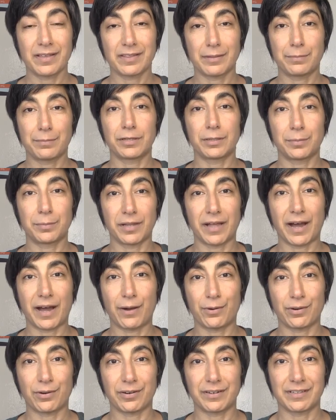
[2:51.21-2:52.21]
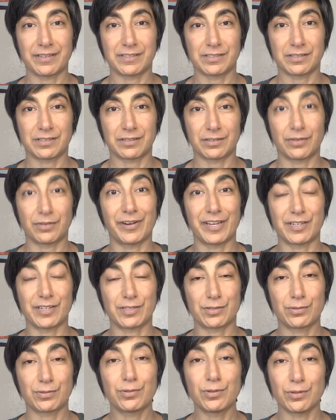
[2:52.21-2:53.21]
the billable hour is a great
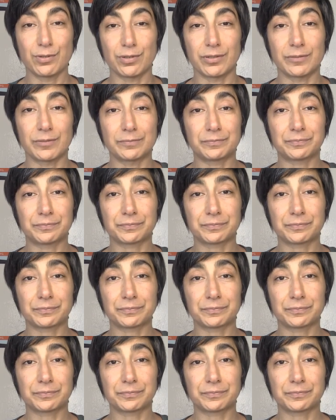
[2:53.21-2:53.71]
tool.